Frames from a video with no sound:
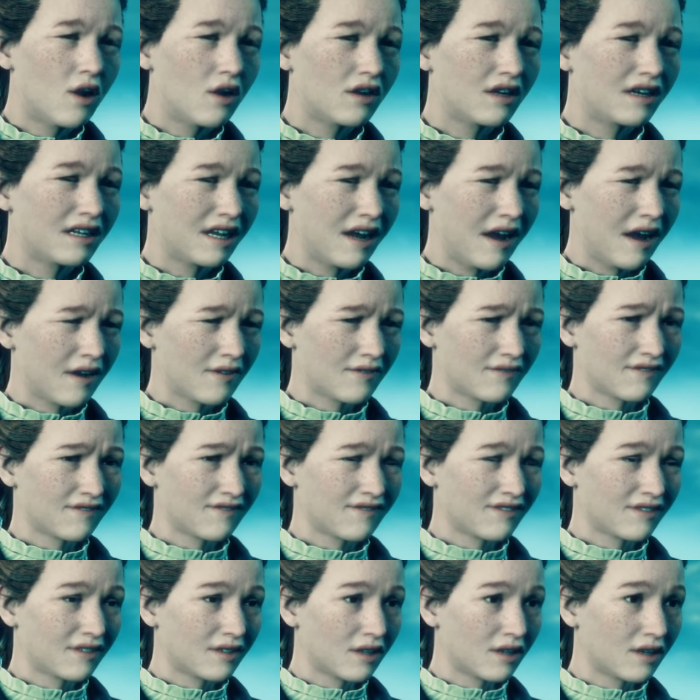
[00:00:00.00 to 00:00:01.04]
not
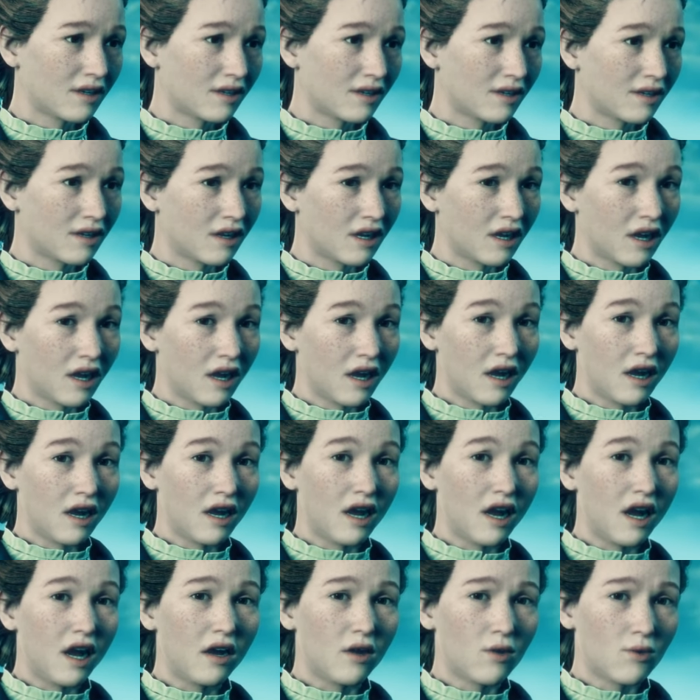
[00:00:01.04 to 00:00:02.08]
enough.
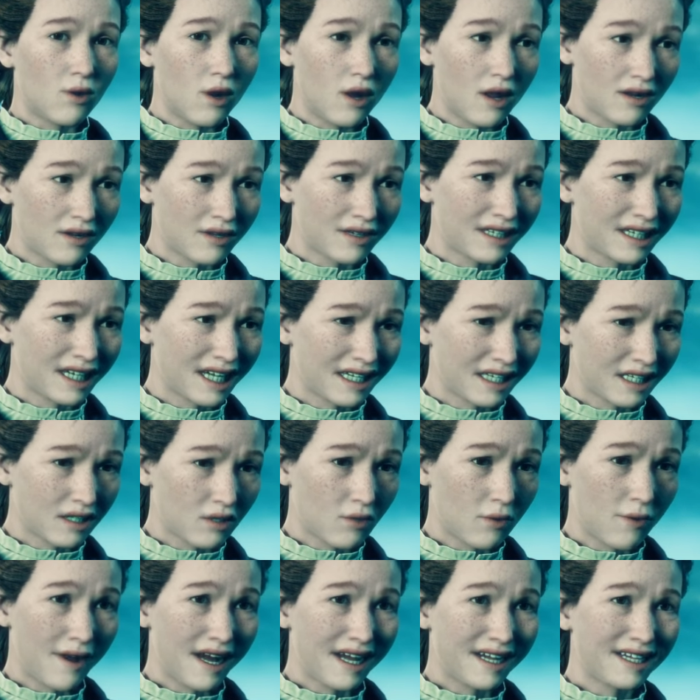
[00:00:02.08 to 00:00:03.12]
I want to
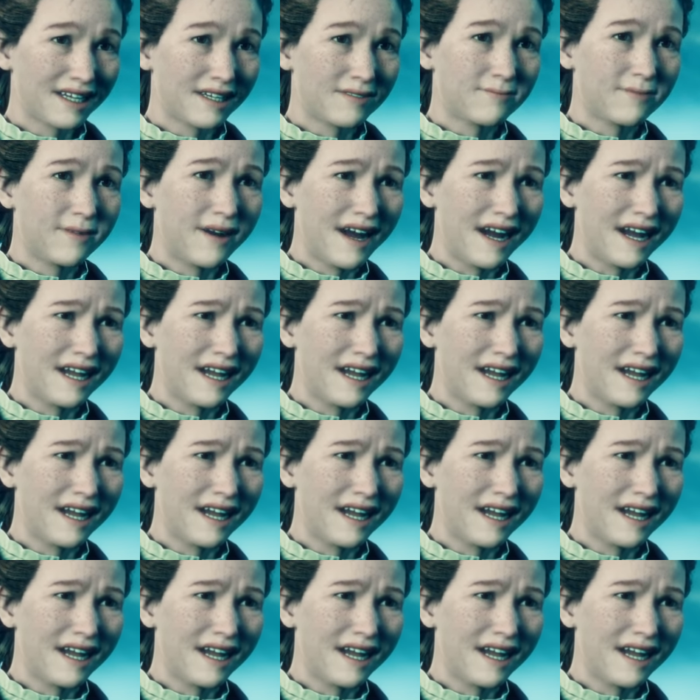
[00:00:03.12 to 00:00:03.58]
take away his